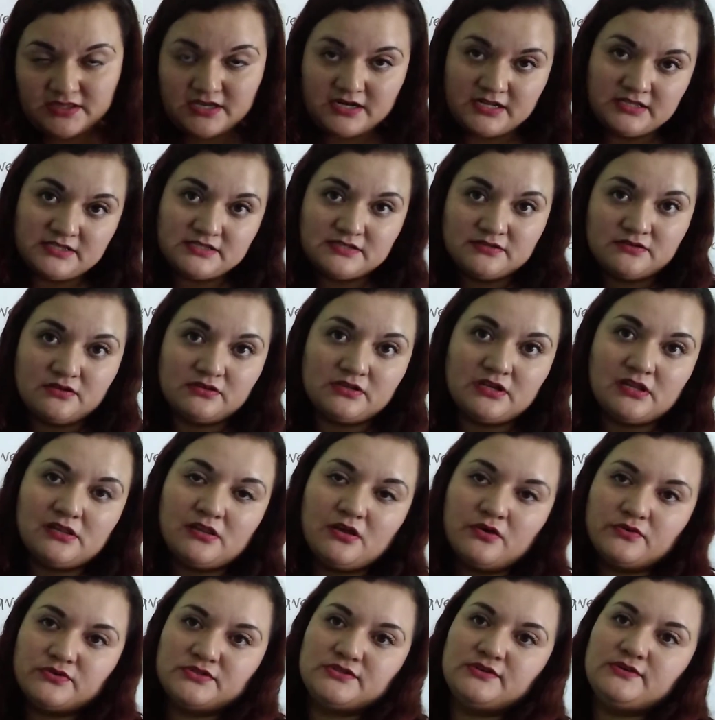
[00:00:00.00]
that it's not
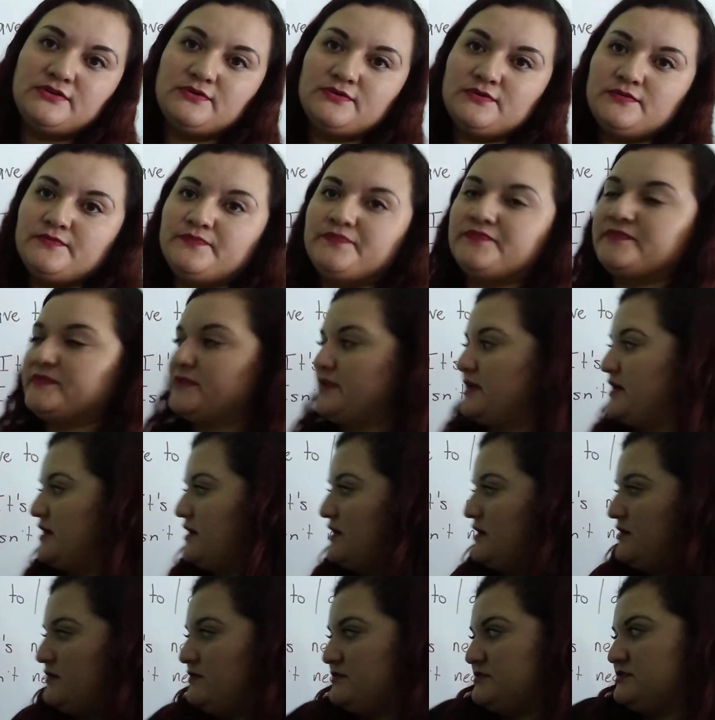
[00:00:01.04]
allowed to do,
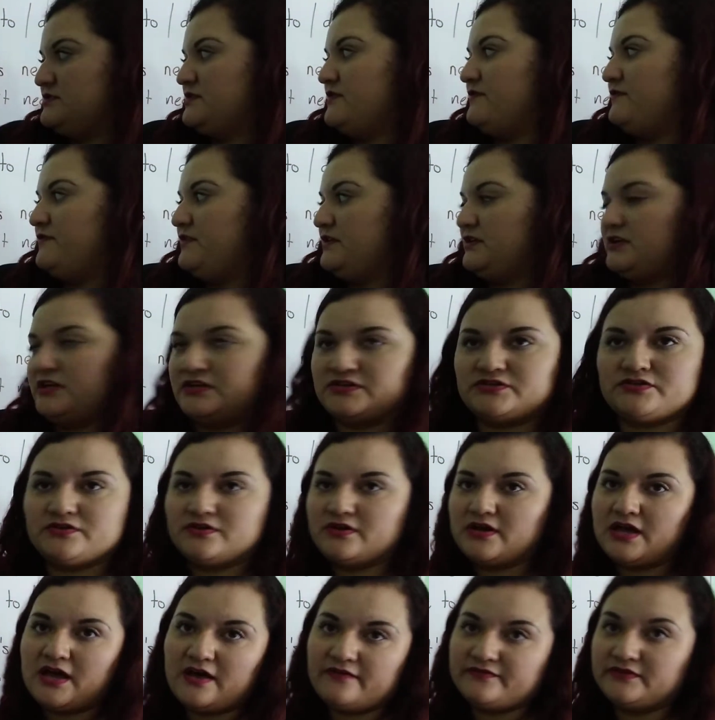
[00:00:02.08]
or something that you don't
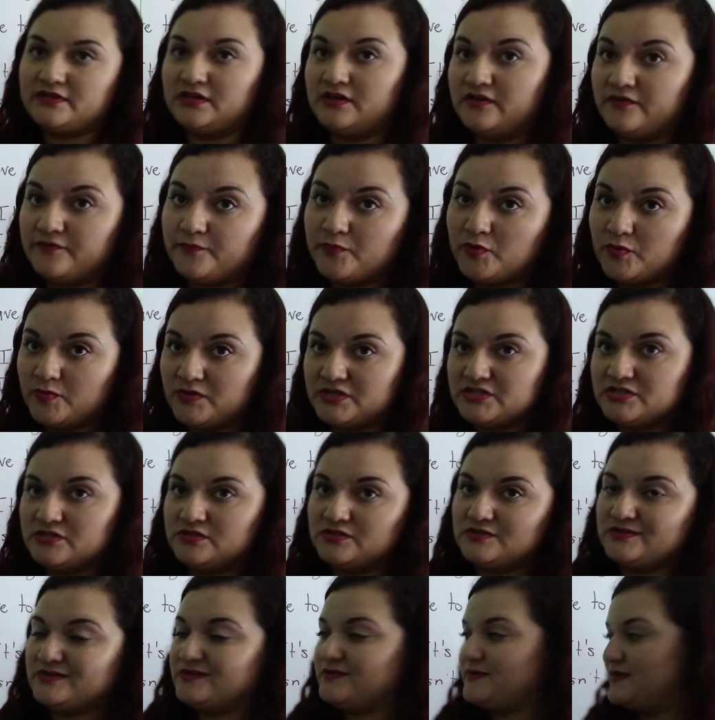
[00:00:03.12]
have enough permission
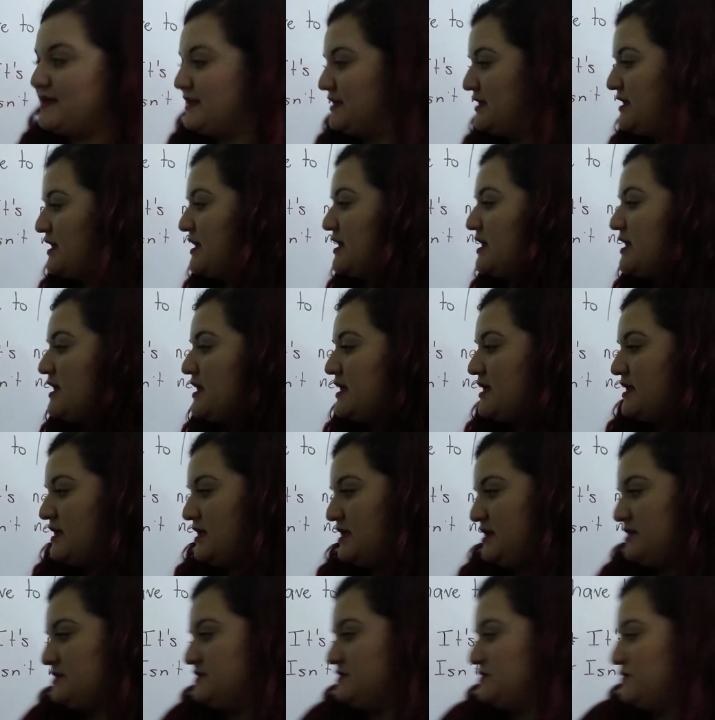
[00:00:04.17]
to do it,
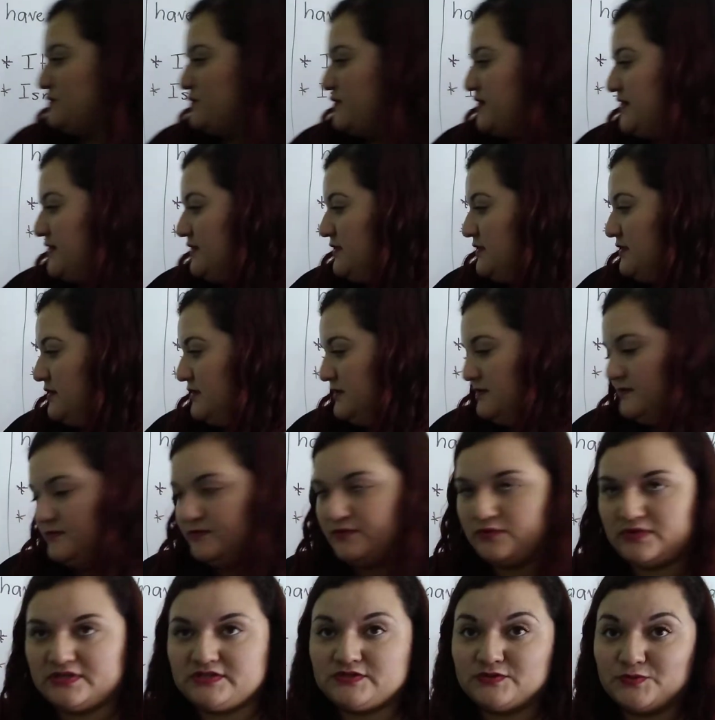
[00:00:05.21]
it's
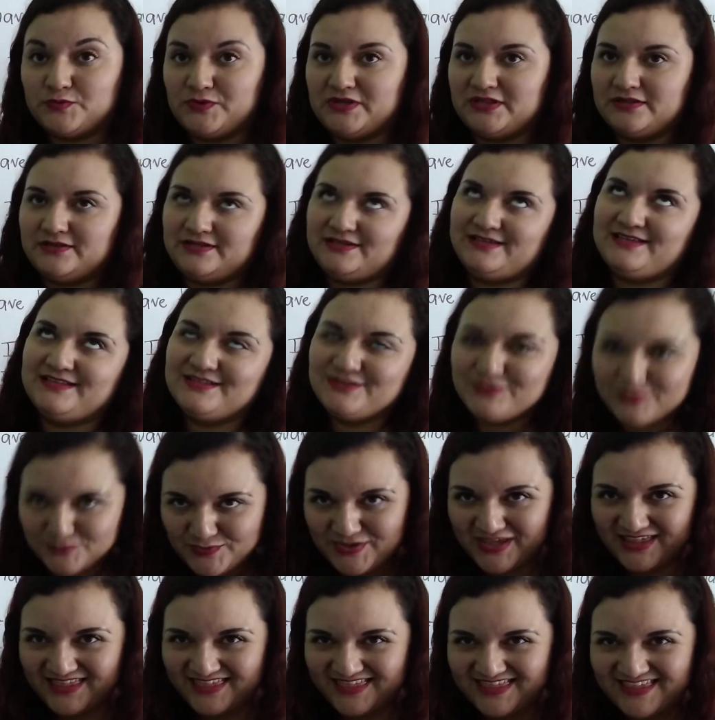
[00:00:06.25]

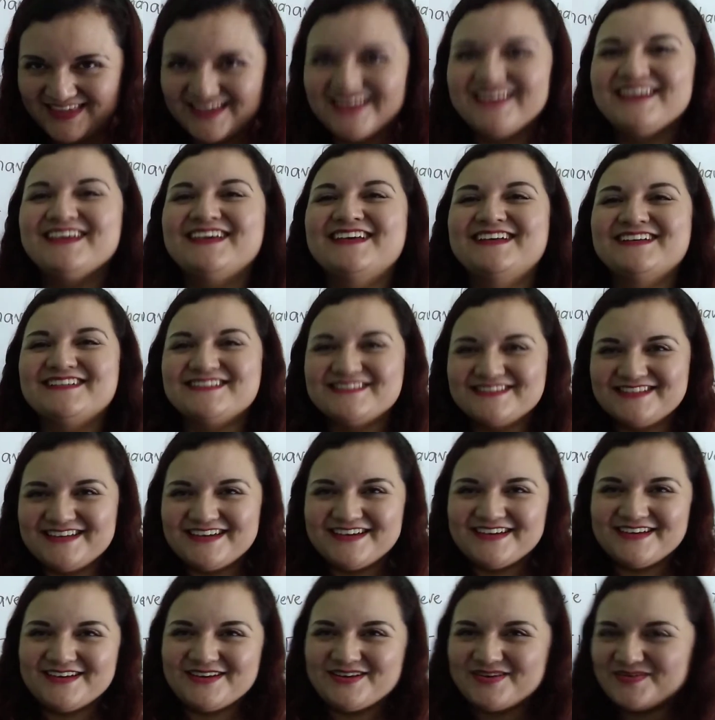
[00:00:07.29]
with
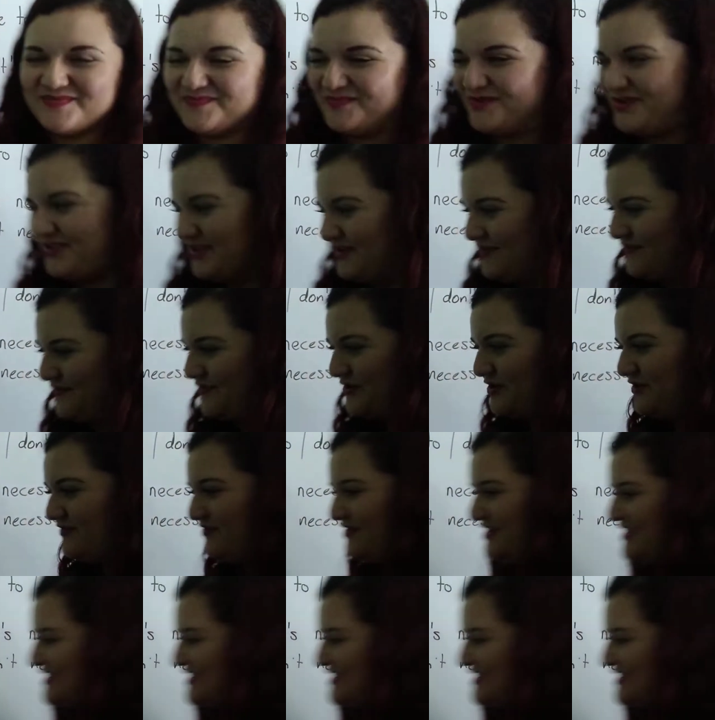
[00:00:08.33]
the modal verb